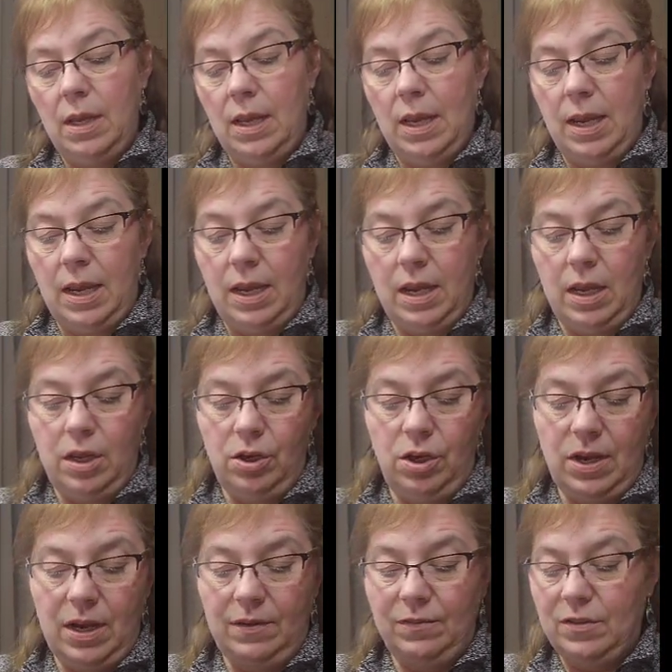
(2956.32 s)
and
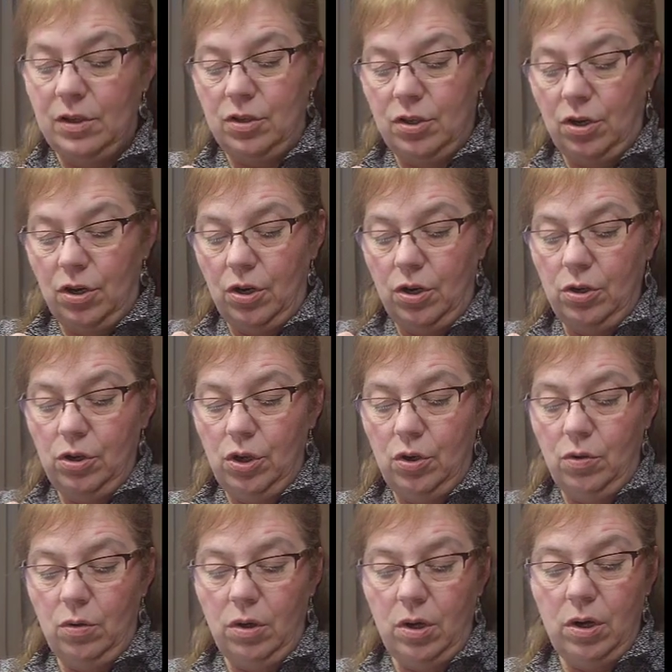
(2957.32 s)
you have to turn
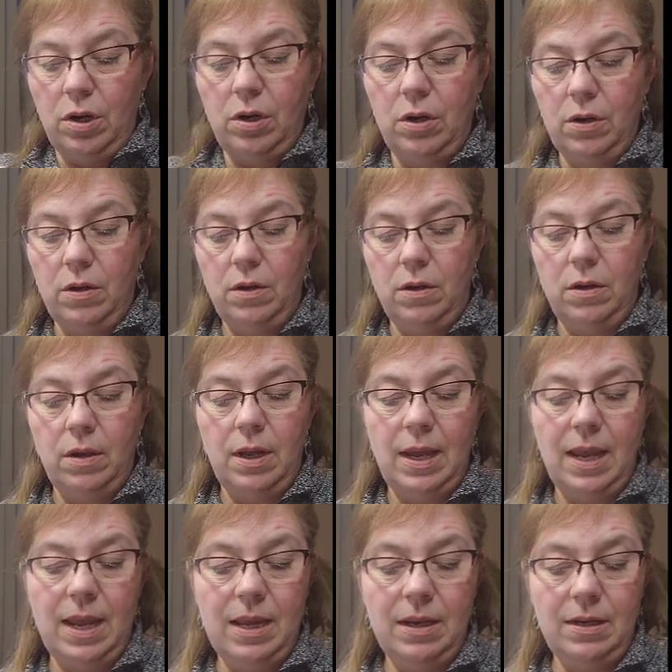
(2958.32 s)
your
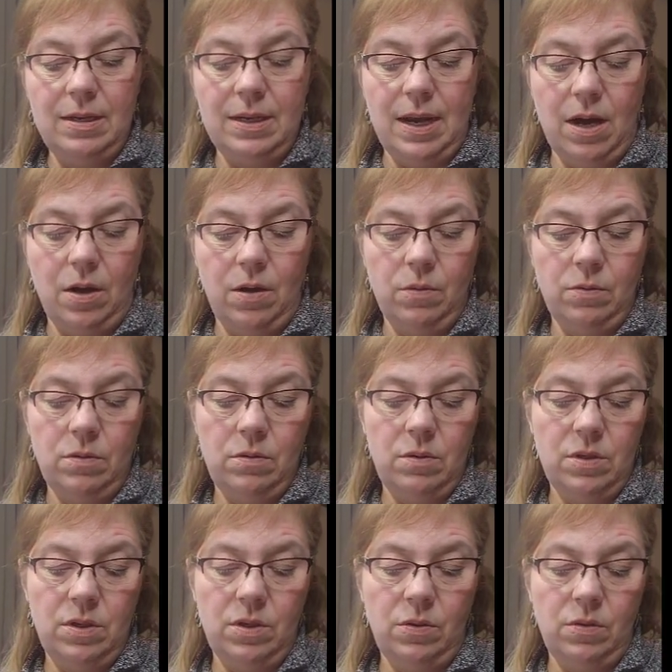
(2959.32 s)
end down
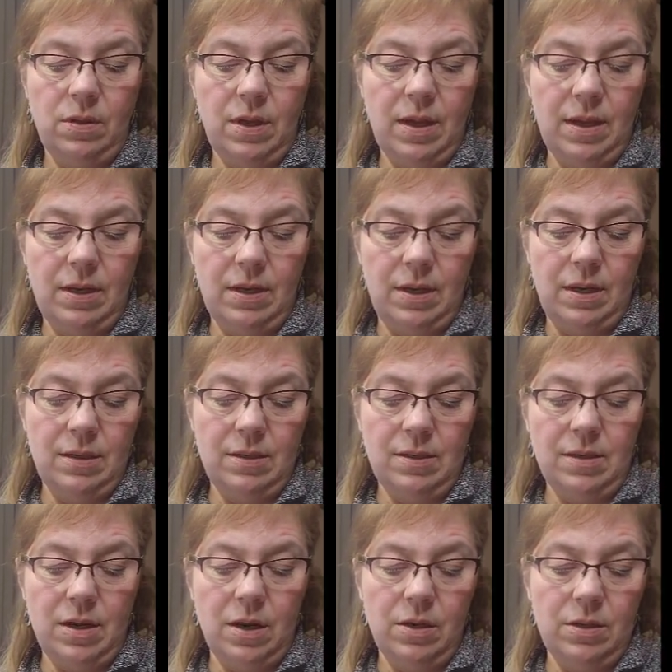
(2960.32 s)
so that it
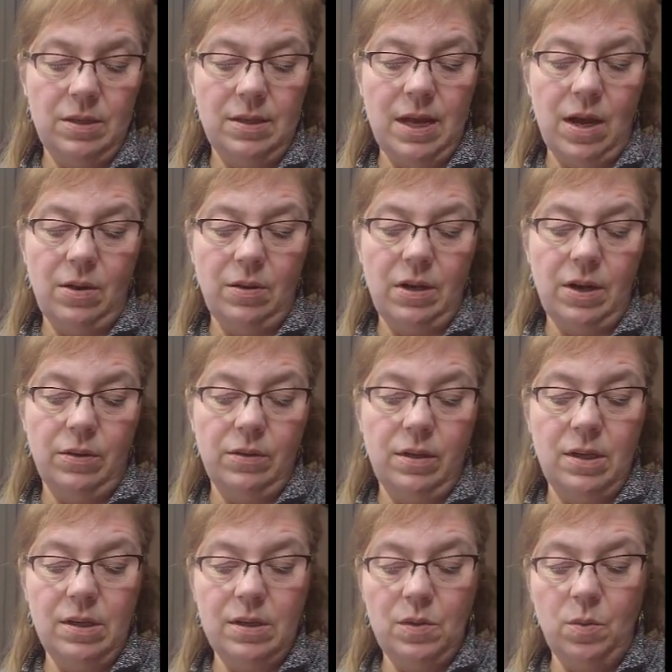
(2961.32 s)
starts down. Now
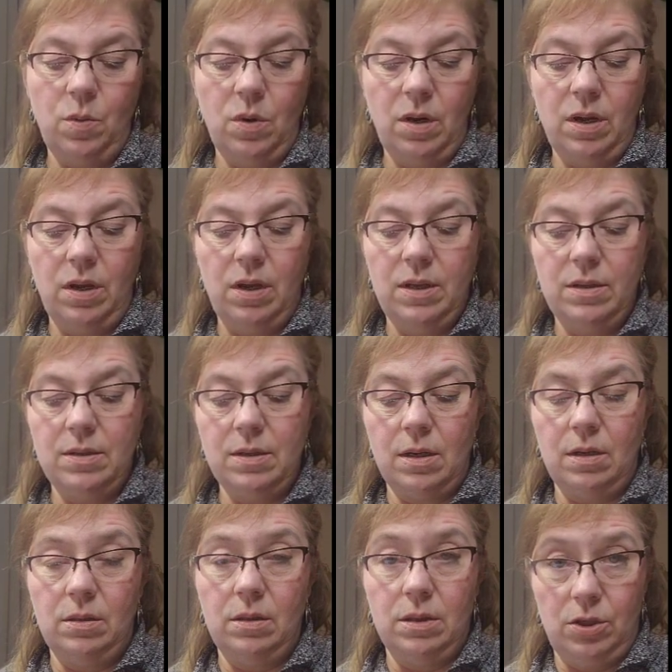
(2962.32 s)
this
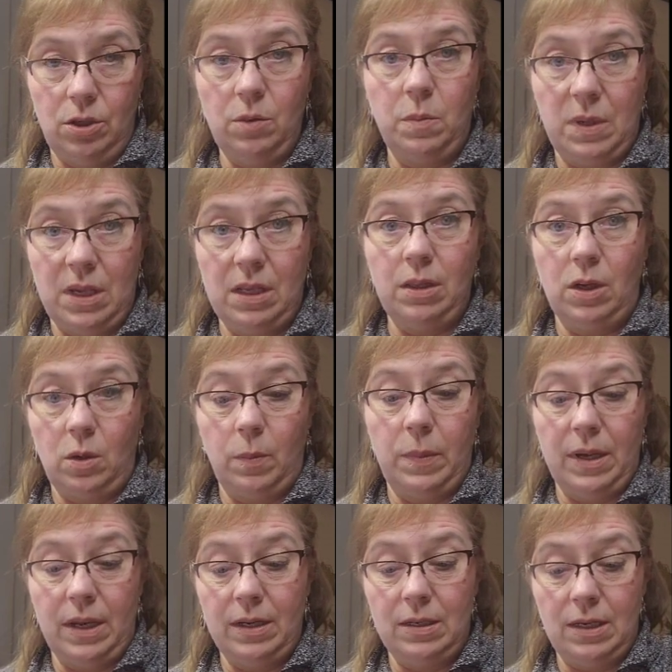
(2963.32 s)
took me a little
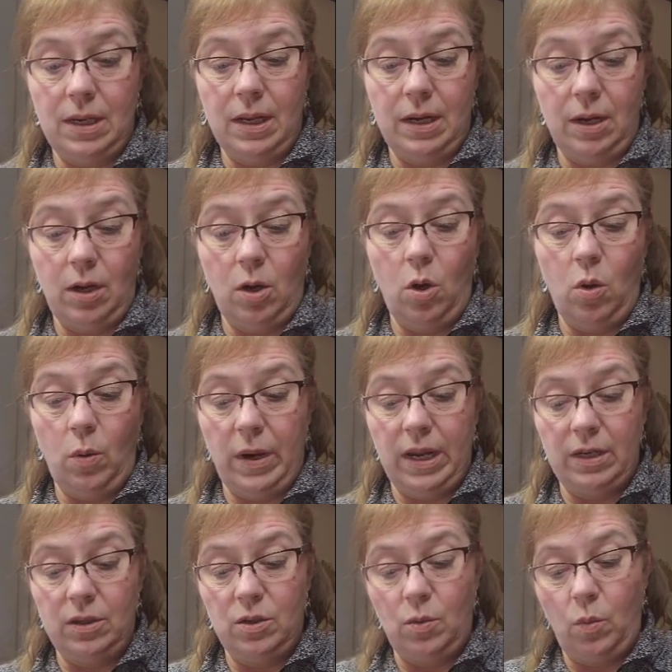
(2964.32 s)
bit to get it
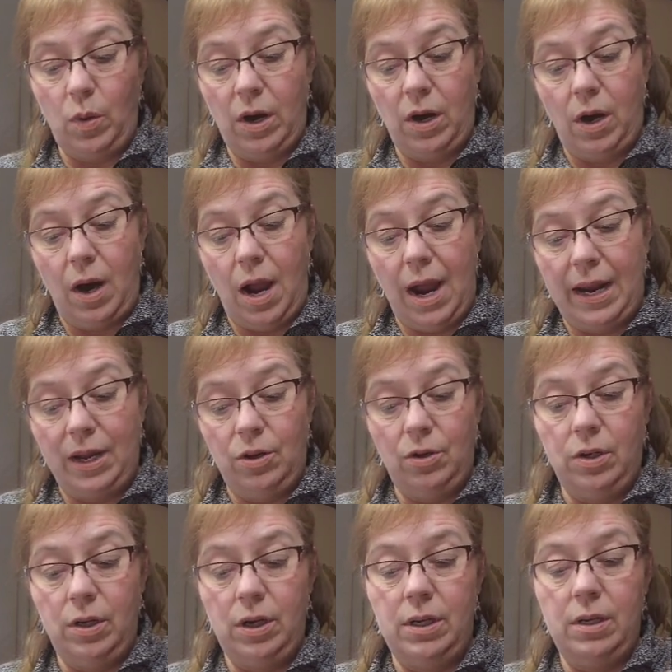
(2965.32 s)
going to where I
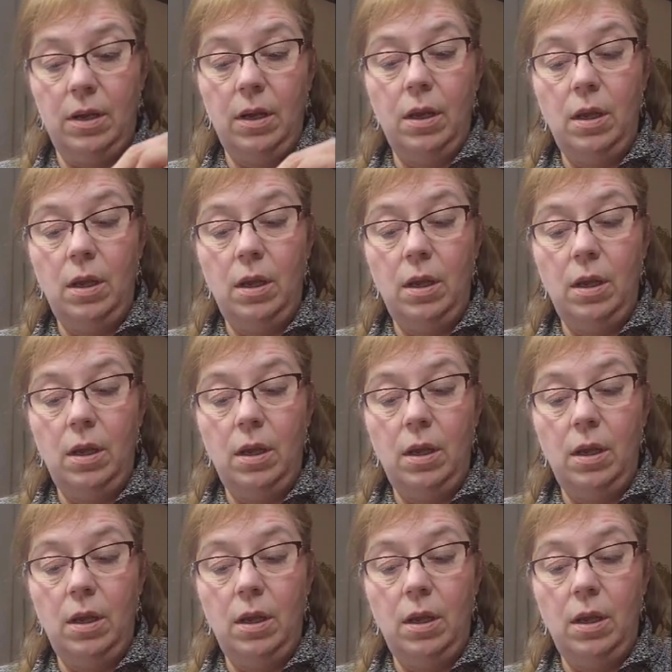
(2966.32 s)
could